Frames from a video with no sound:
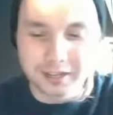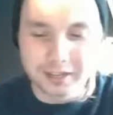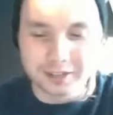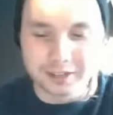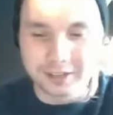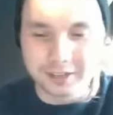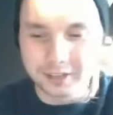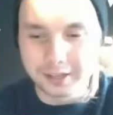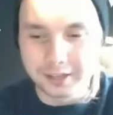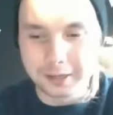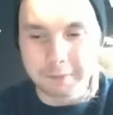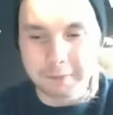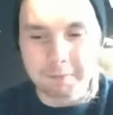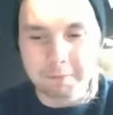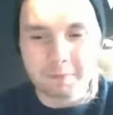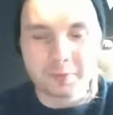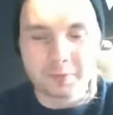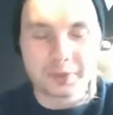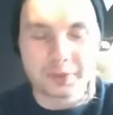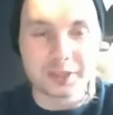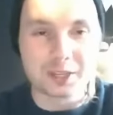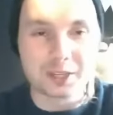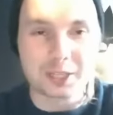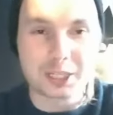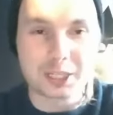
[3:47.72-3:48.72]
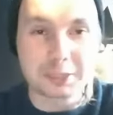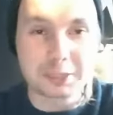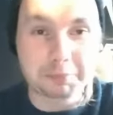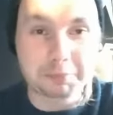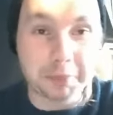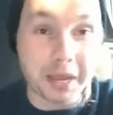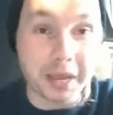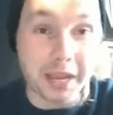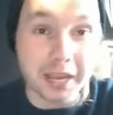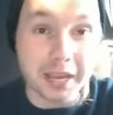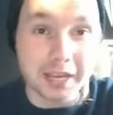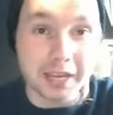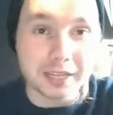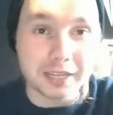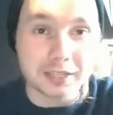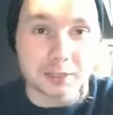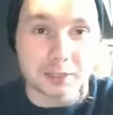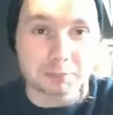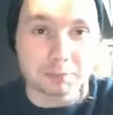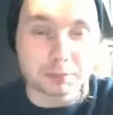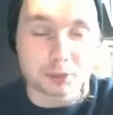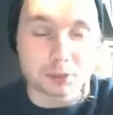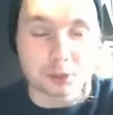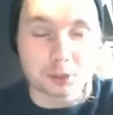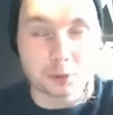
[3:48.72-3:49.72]
the
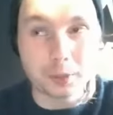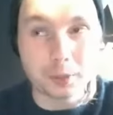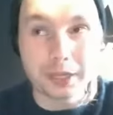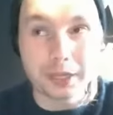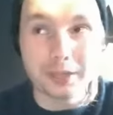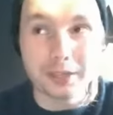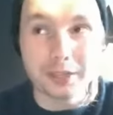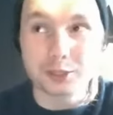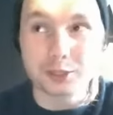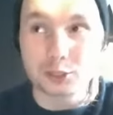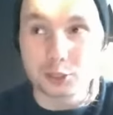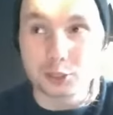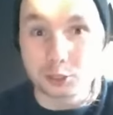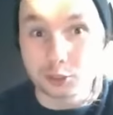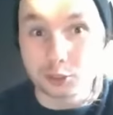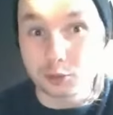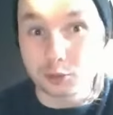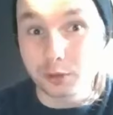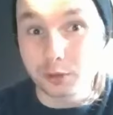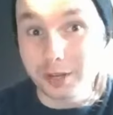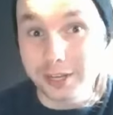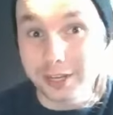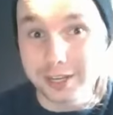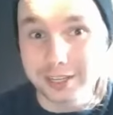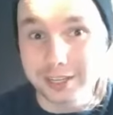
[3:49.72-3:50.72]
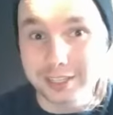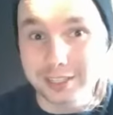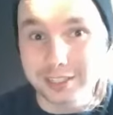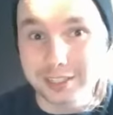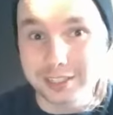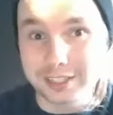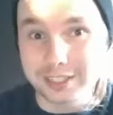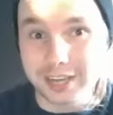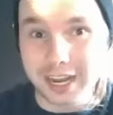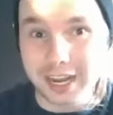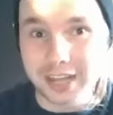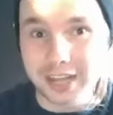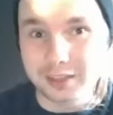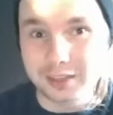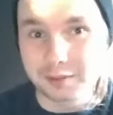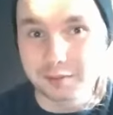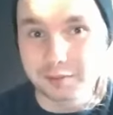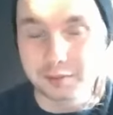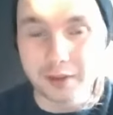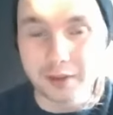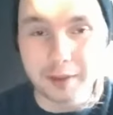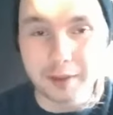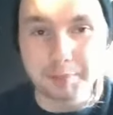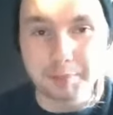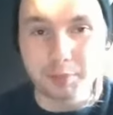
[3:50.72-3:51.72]
space between the strings and the
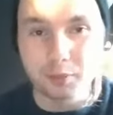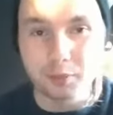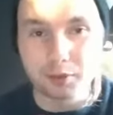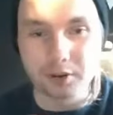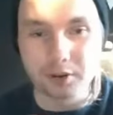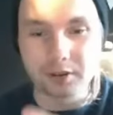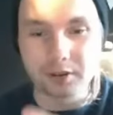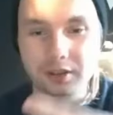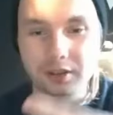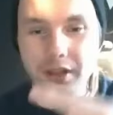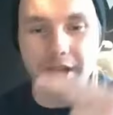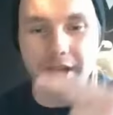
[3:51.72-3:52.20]
fretboard,